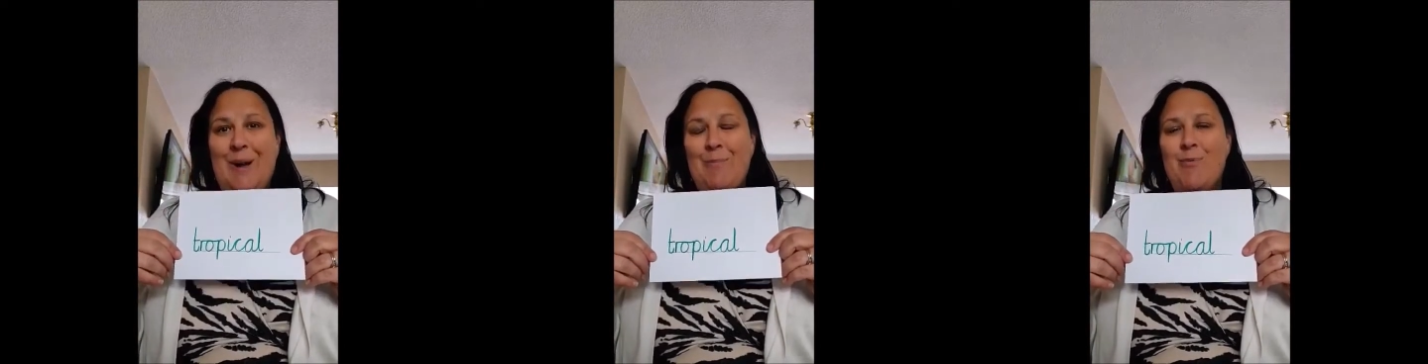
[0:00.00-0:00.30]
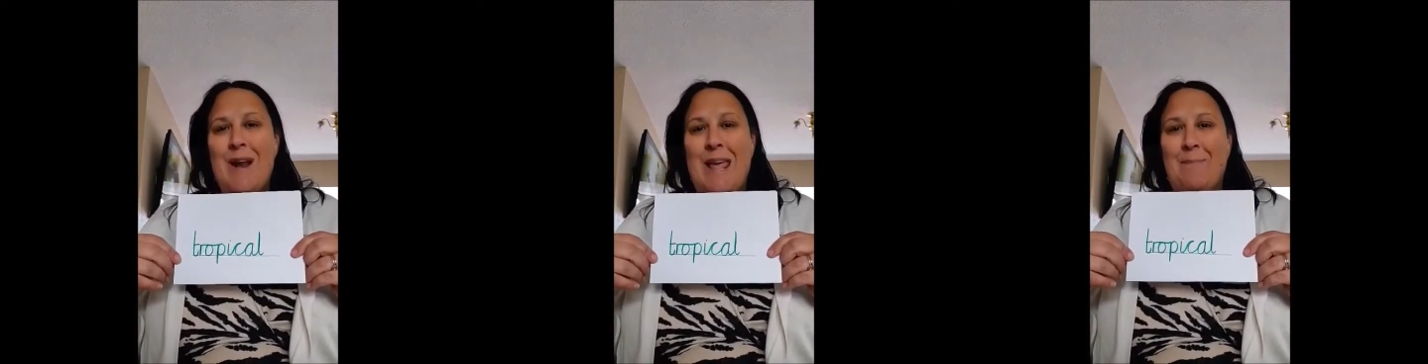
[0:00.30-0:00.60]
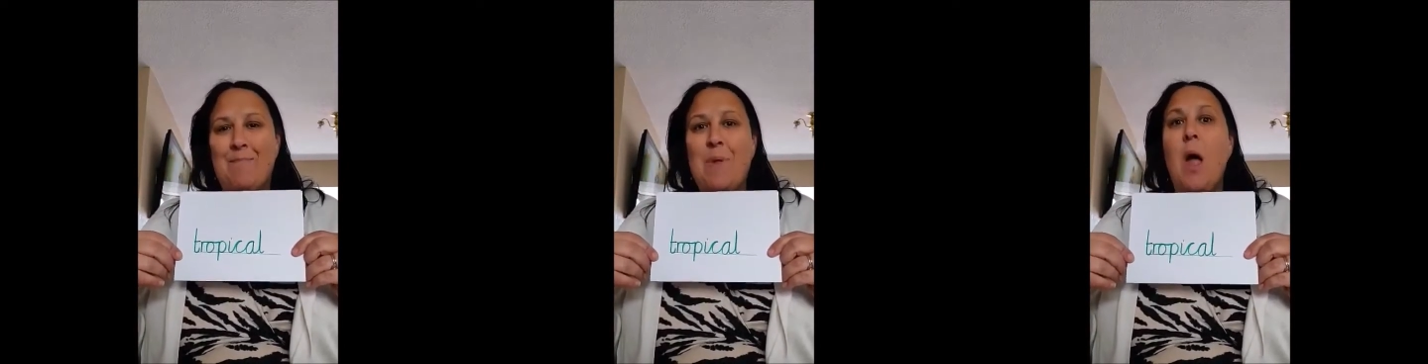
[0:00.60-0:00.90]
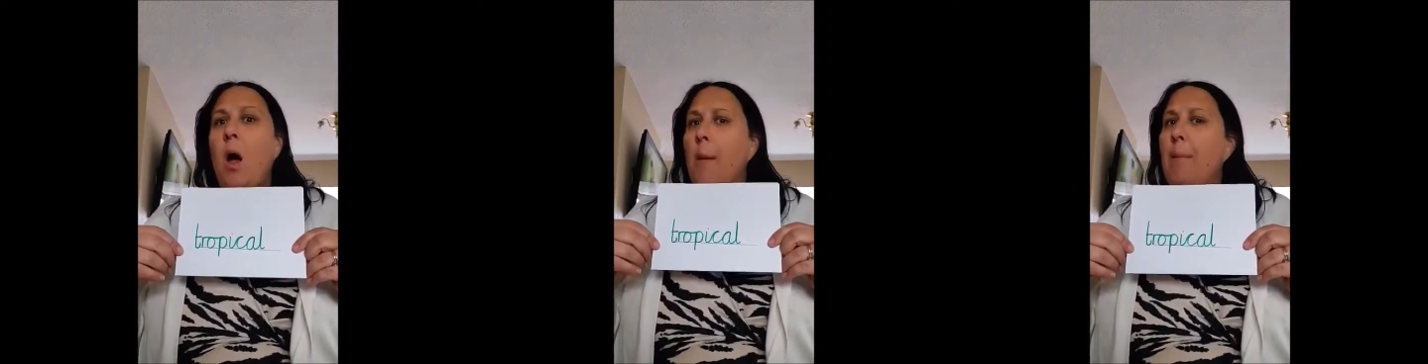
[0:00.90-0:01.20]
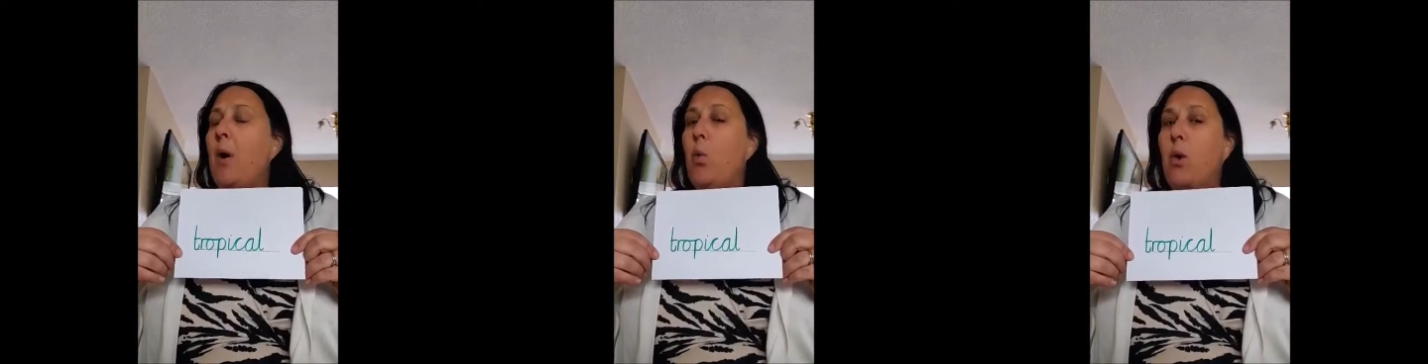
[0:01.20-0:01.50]
Brilliant.
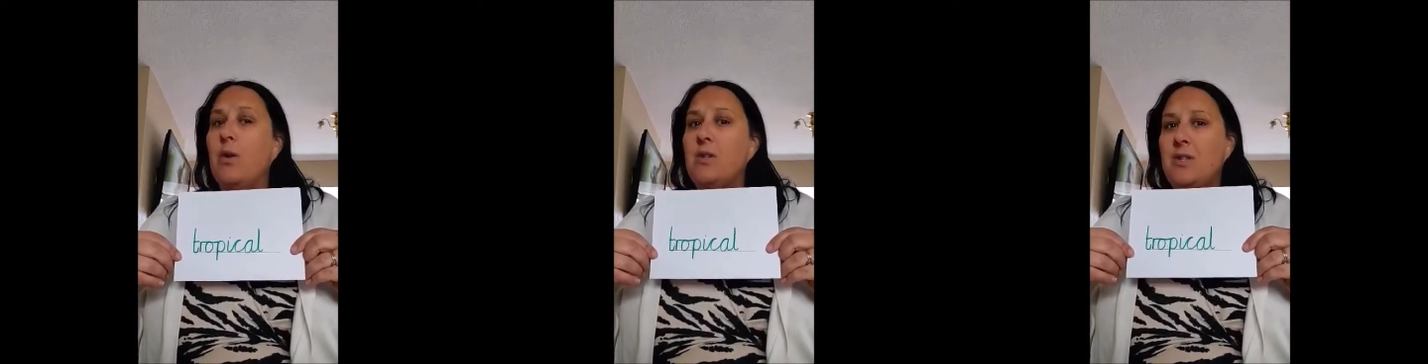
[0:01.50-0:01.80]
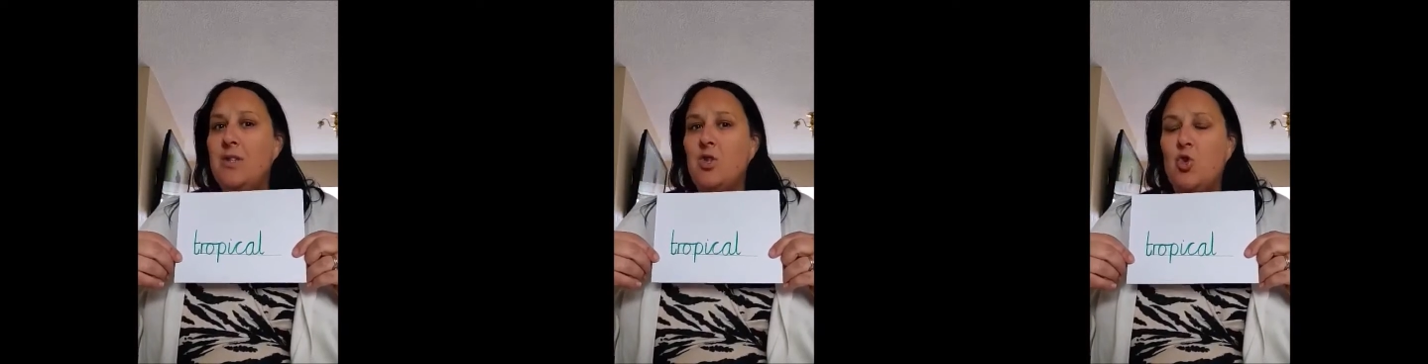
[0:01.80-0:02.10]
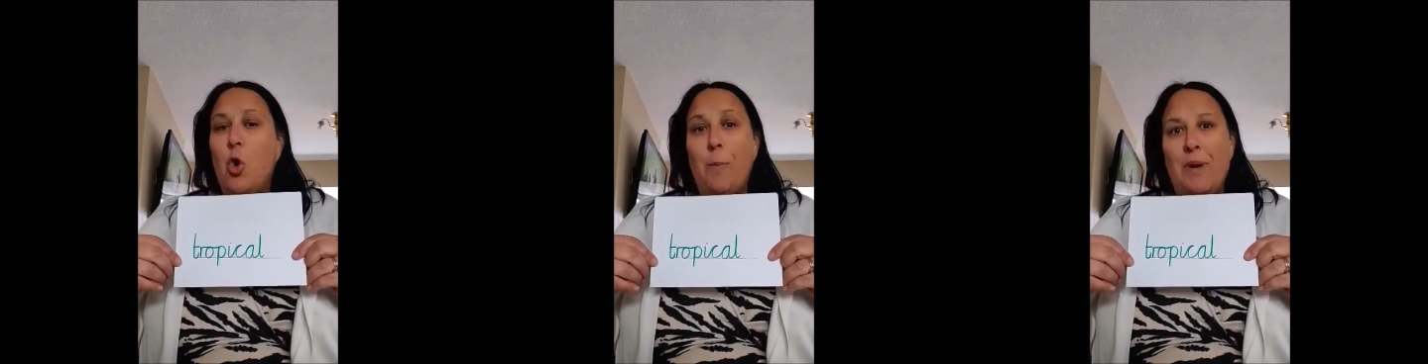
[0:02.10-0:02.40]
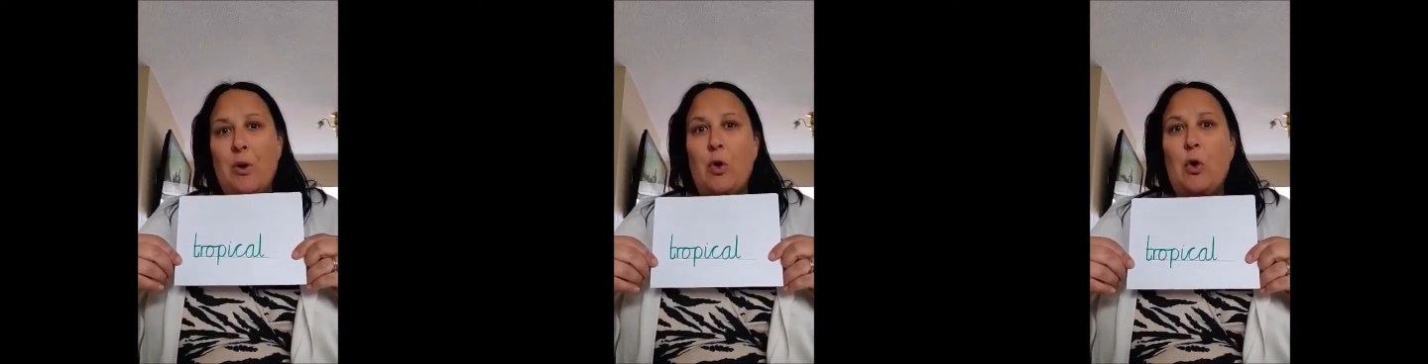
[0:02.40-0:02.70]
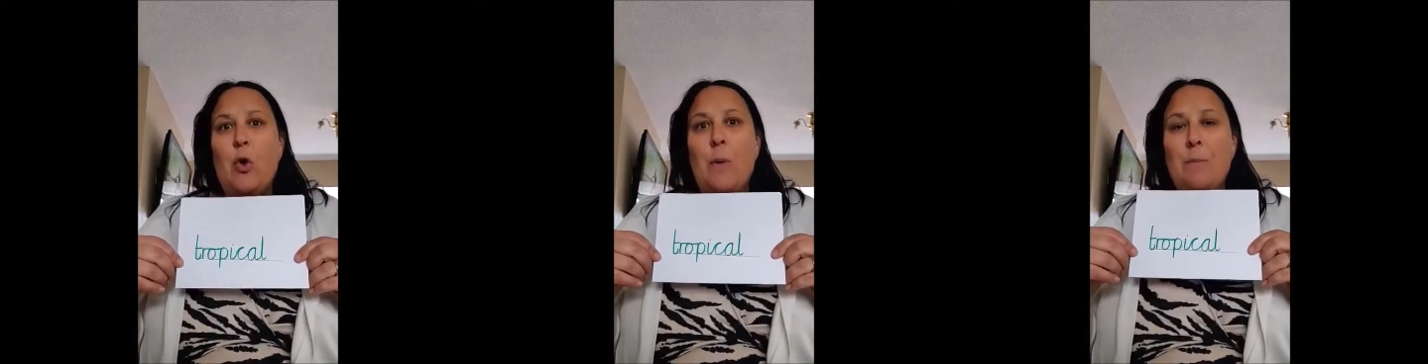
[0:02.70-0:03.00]
But what does
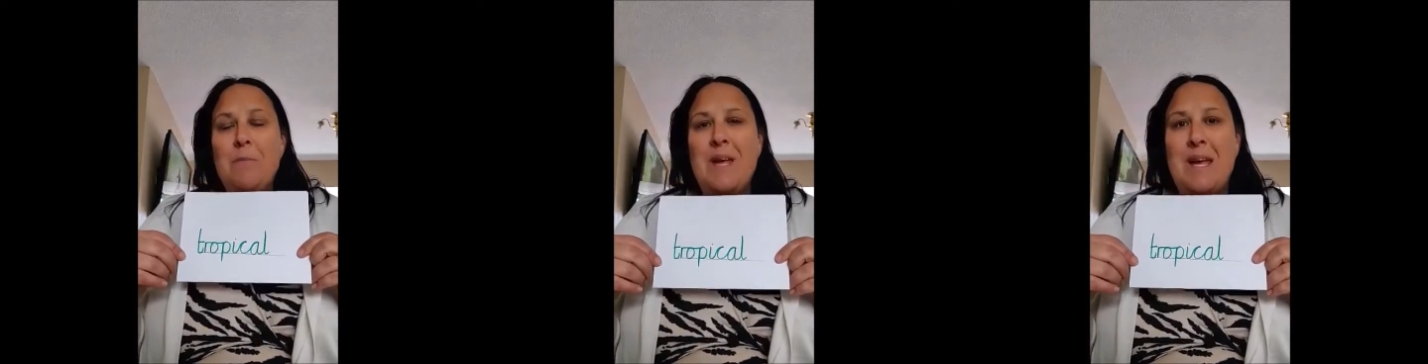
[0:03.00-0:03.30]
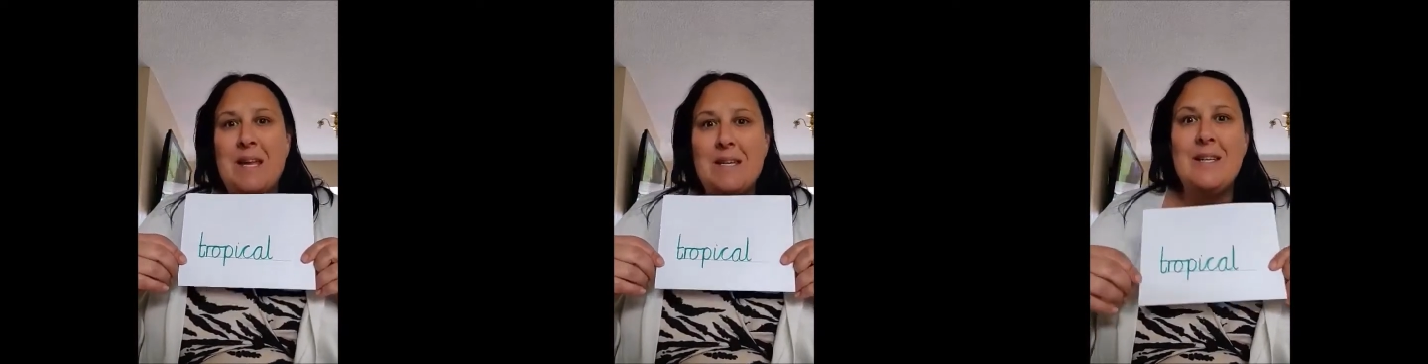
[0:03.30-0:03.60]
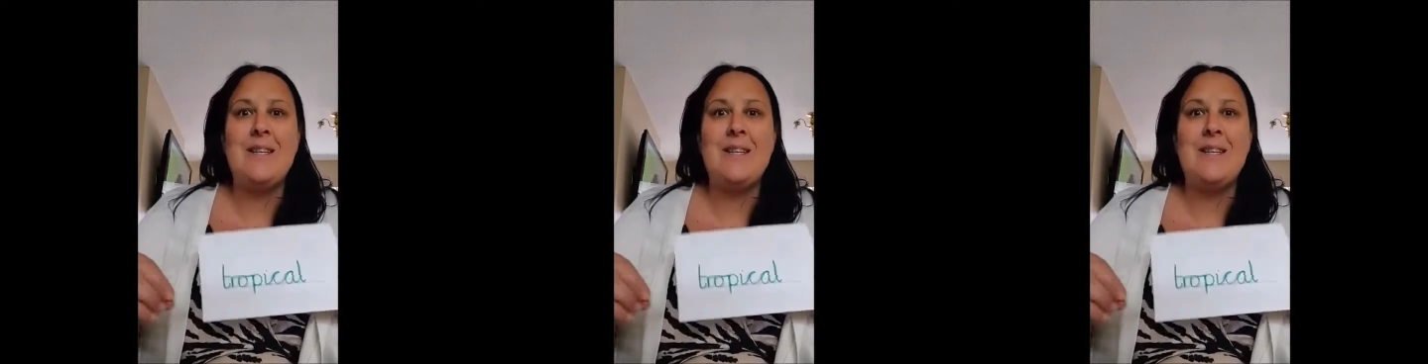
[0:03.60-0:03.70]
tropical mean?